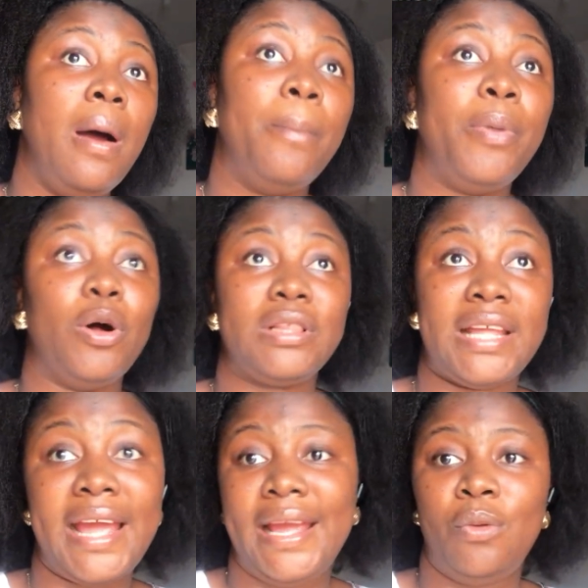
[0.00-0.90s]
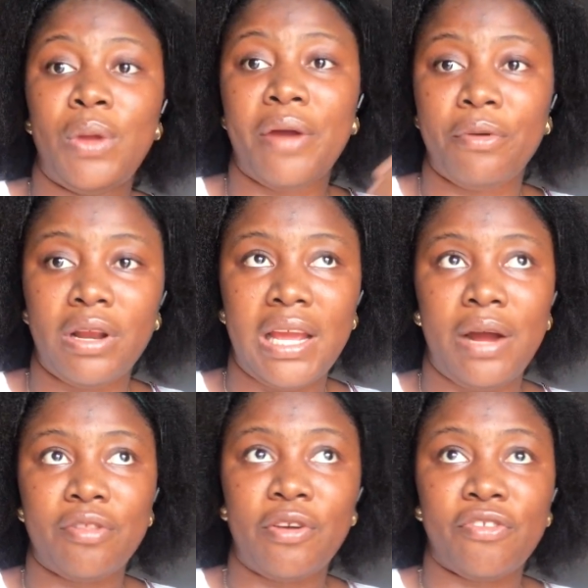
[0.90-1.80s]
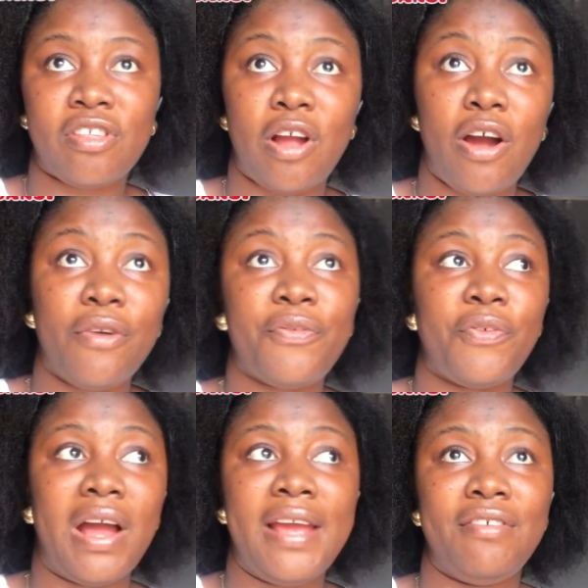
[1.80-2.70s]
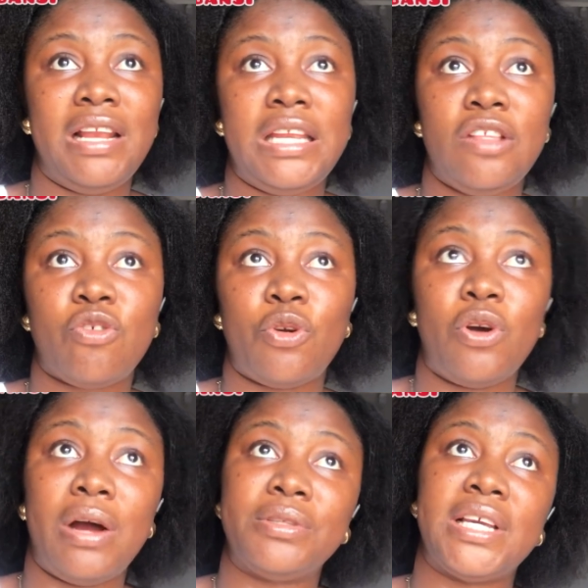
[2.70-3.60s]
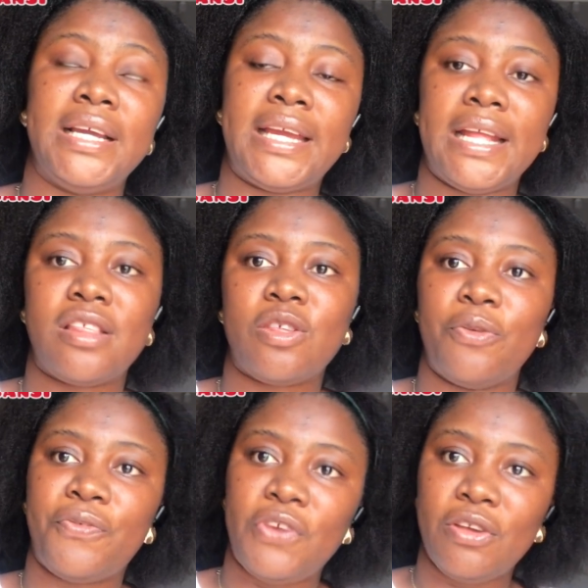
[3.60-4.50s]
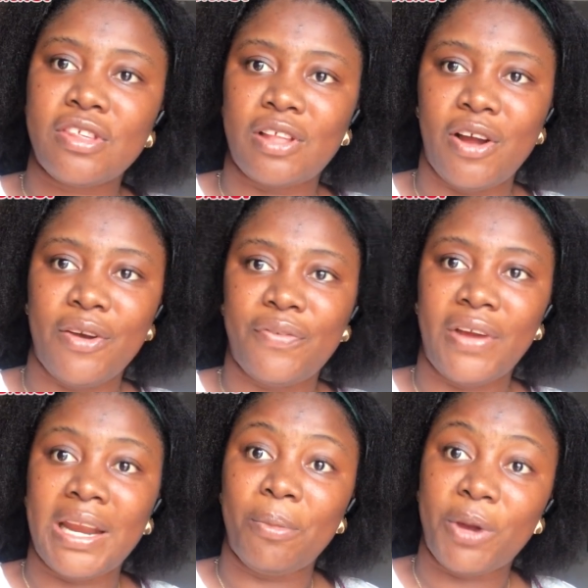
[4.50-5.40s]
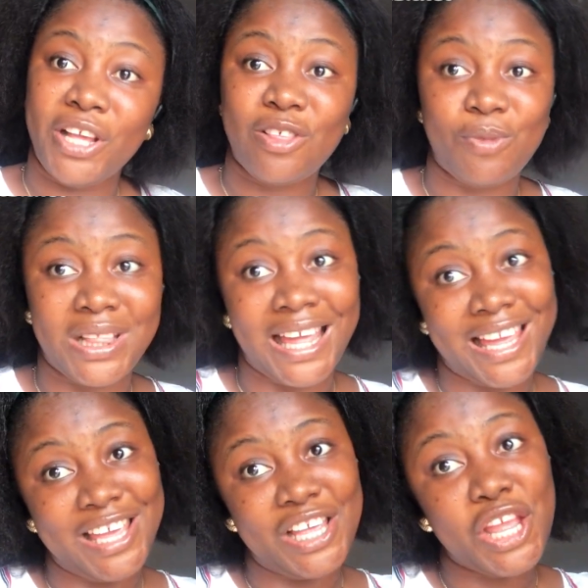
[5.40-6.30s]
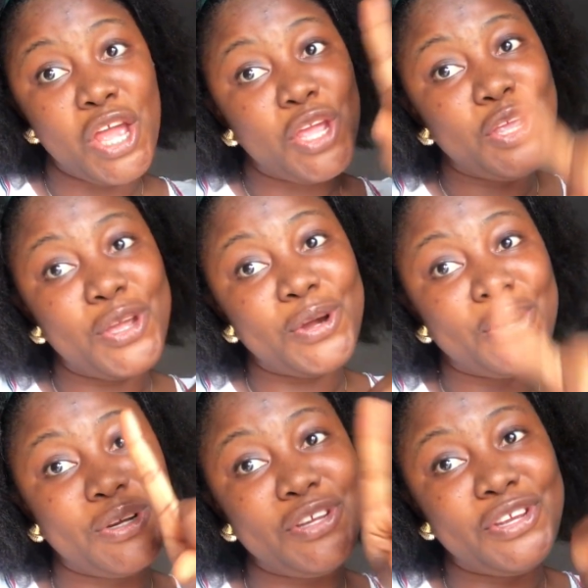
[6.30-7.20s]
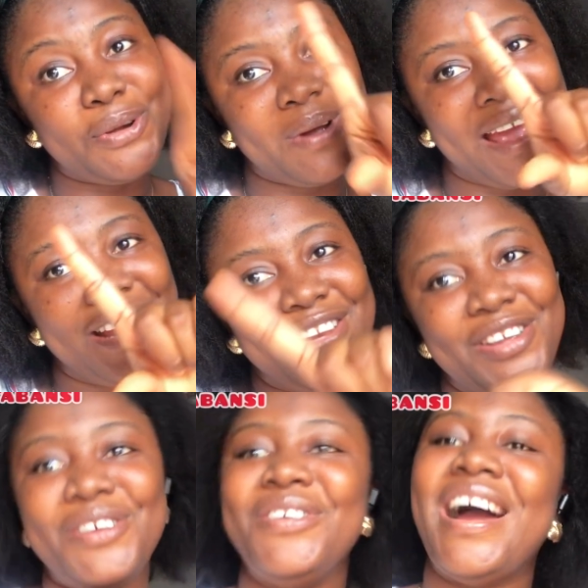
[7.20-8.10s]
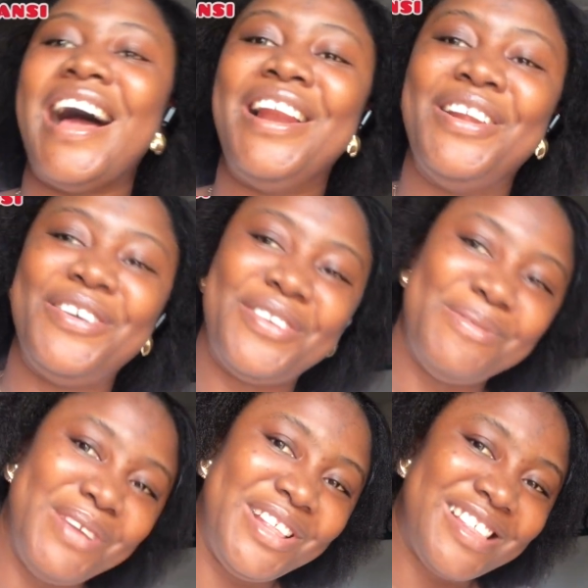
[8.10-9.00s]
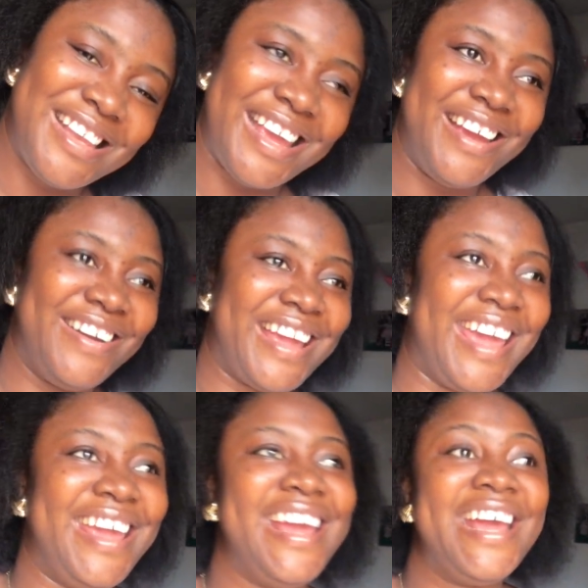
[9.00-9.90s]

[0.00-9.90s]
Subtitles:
But then we are running out of stuff. I really need to go out and get some few stuff, and I'm going to be taking you along with me today, okay?